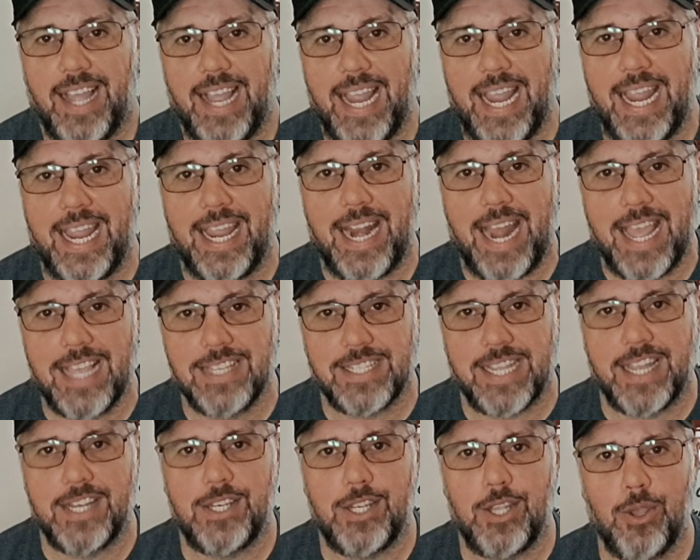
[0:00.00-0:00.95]
and as
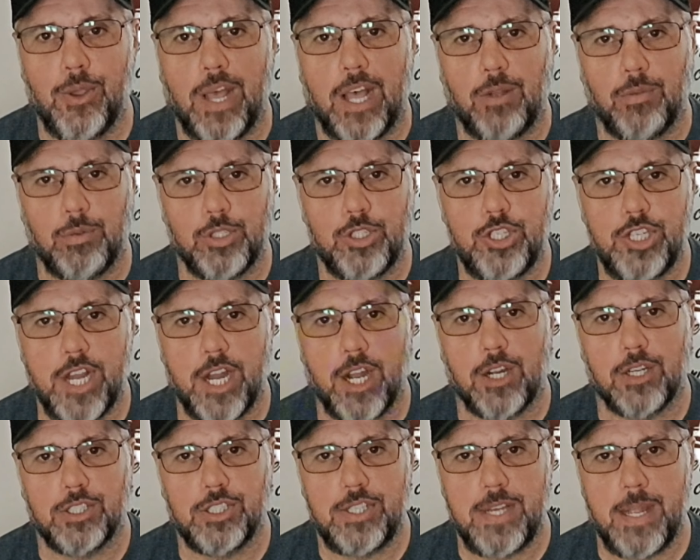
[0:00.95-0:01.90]
I do, I will
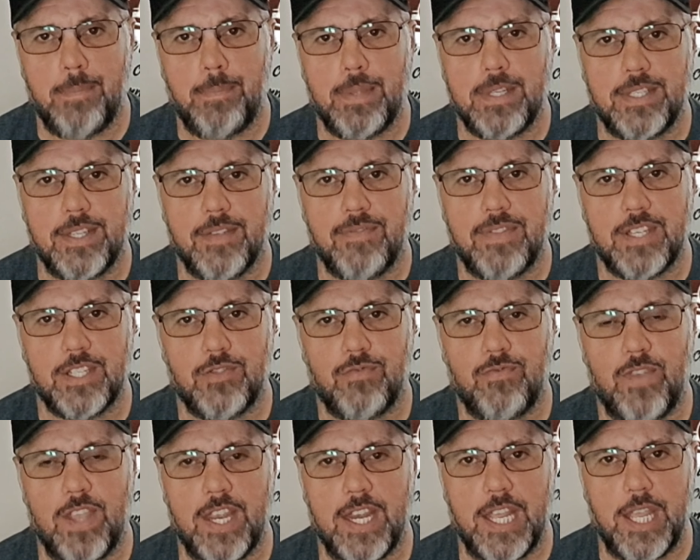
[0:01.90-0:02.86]
share snippets of this
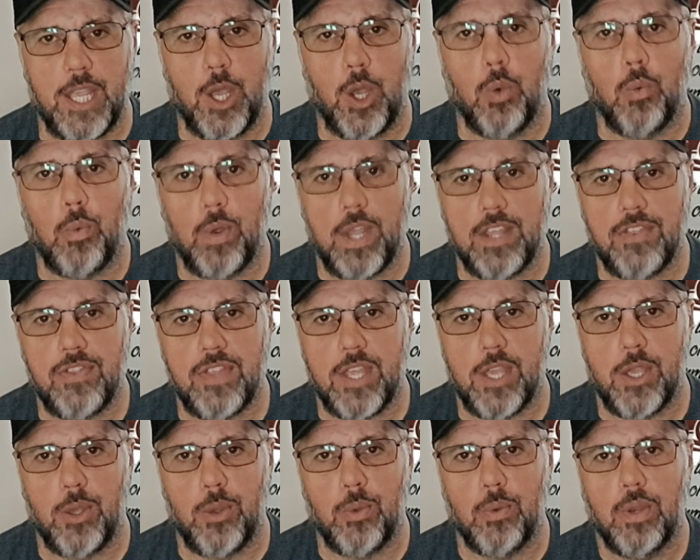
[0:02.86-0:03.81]
video with
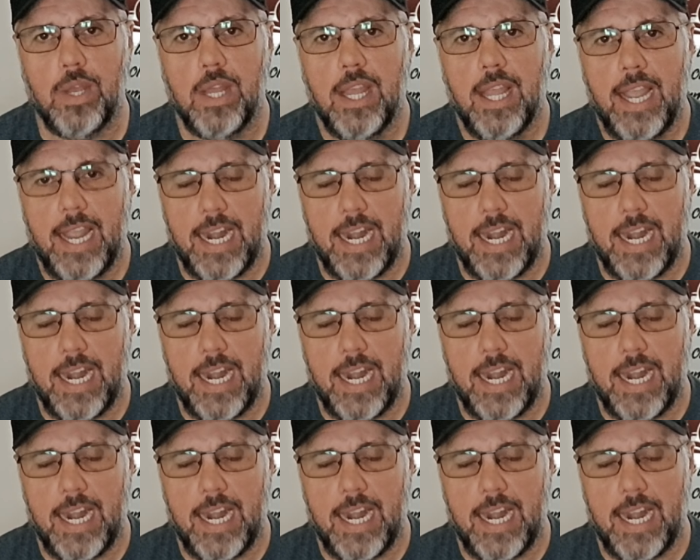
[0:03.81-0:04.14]
you,